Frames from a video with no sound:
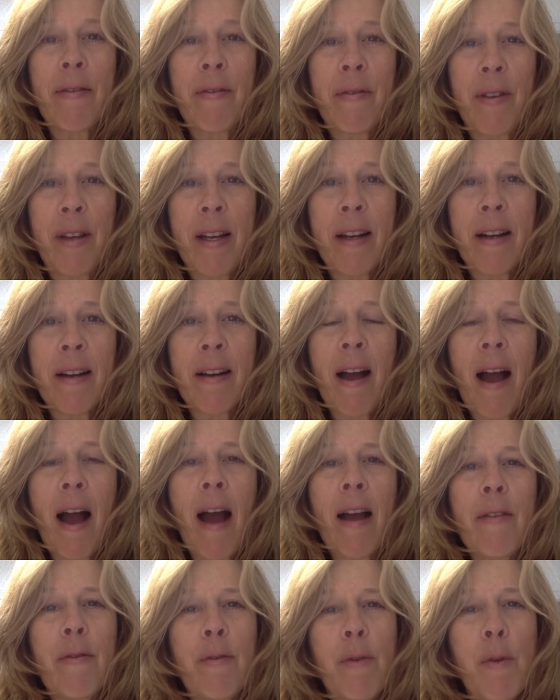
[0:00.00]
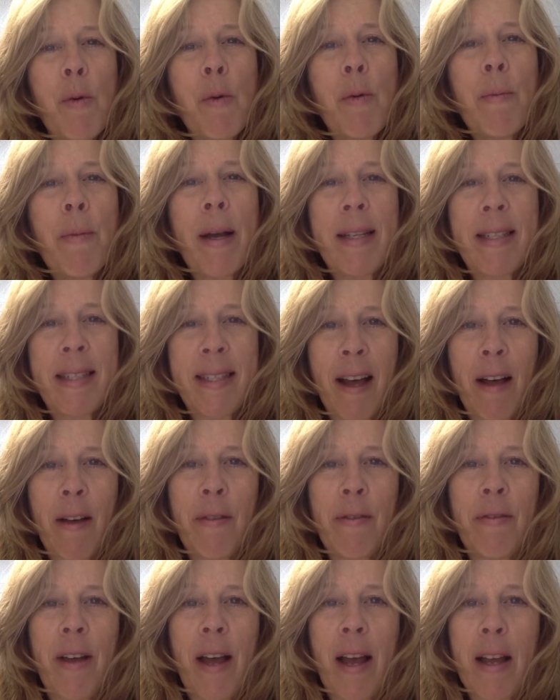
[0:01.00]
fear, I fool
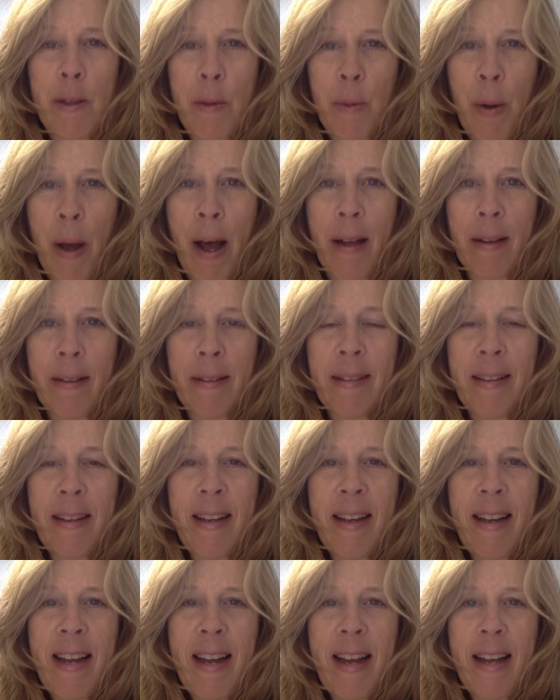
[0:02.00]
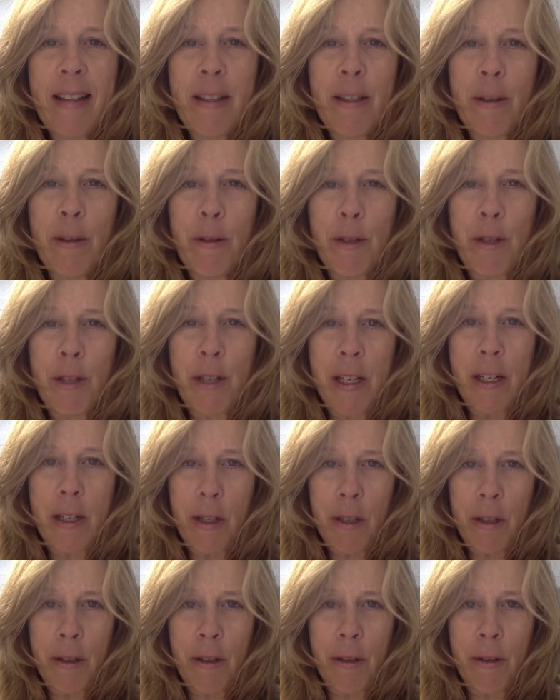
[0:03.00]
myself as well. And so she
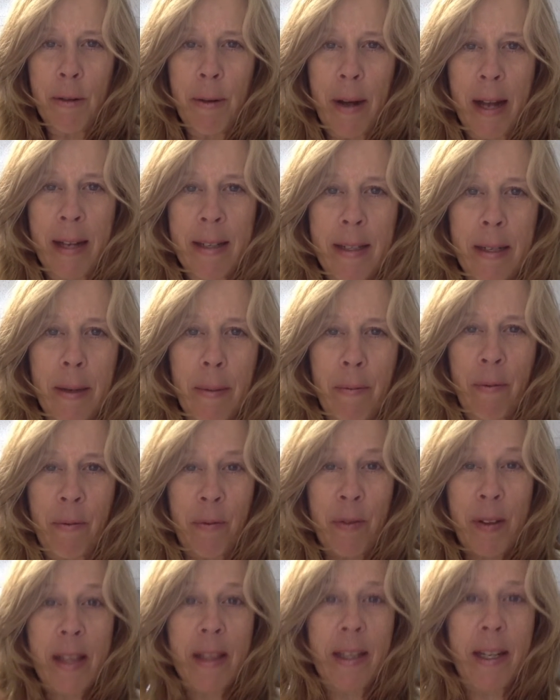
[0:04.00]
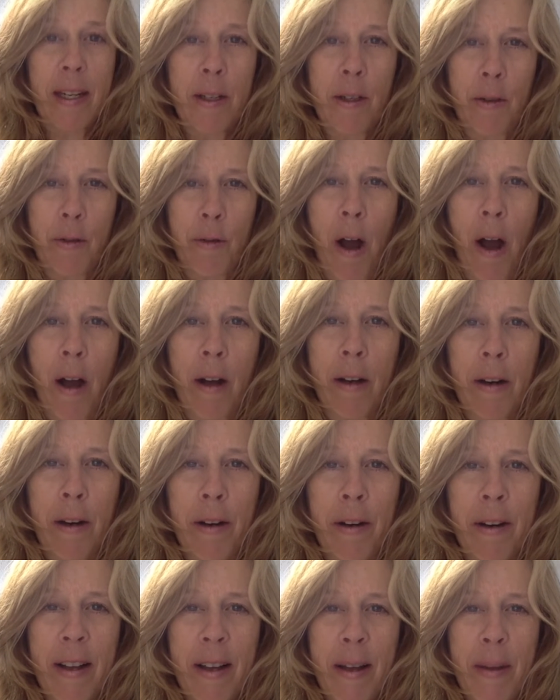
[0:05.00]
too ends up feeling
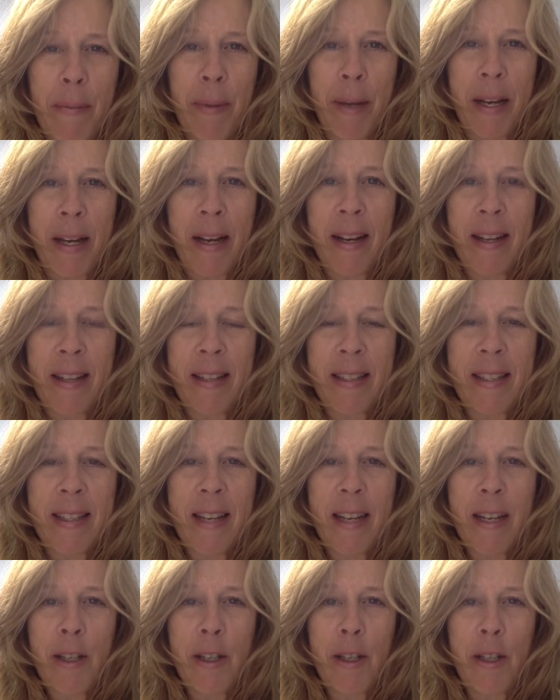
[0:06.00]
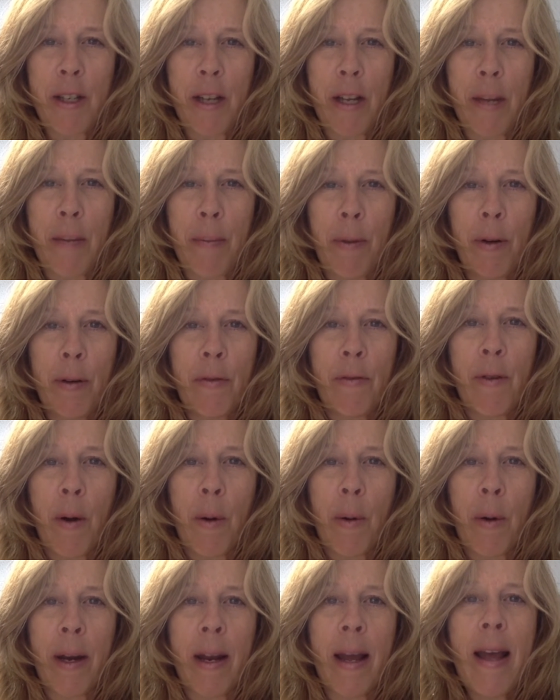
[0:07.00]
stronger because she put
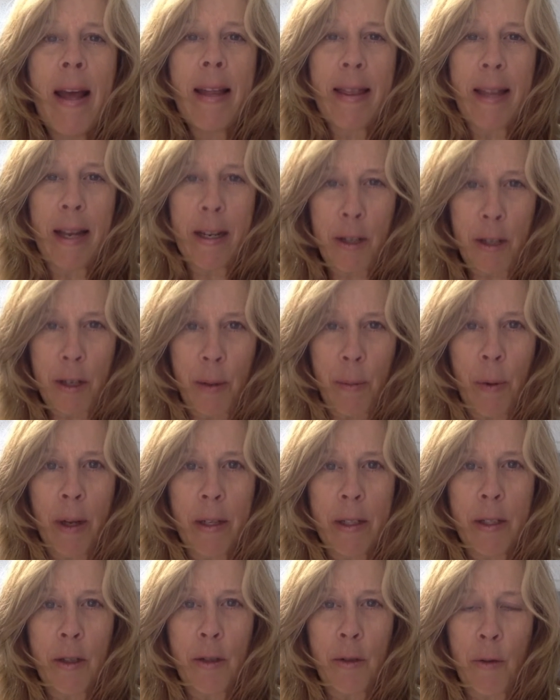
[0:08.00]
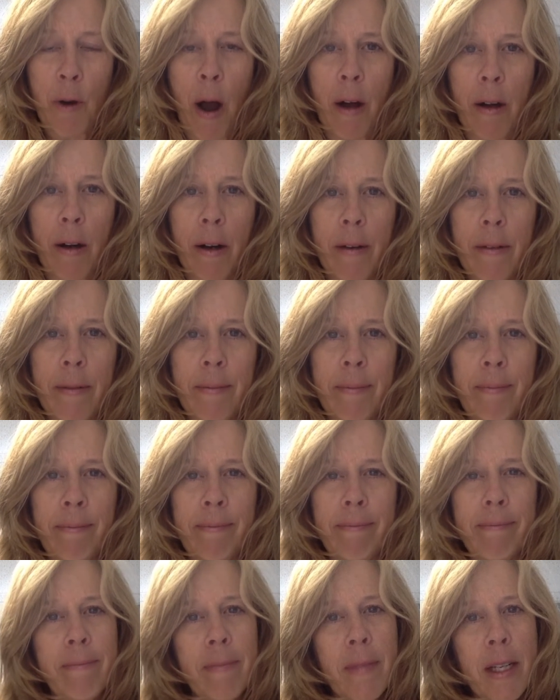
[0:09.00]
forward that she was stronger.
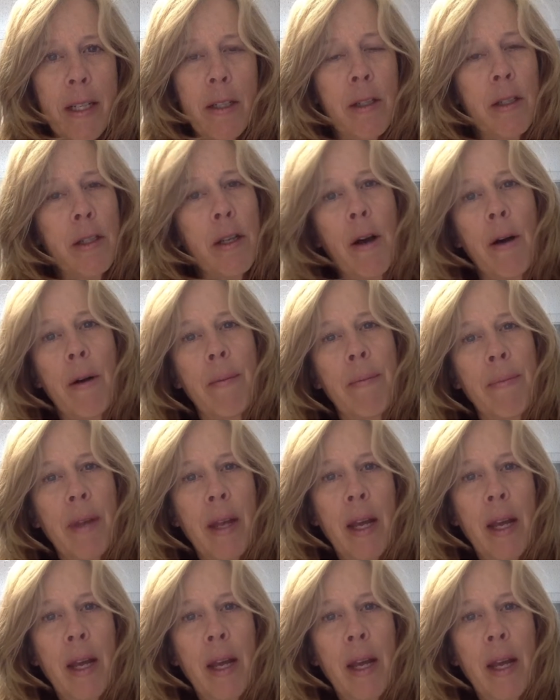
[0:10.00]
So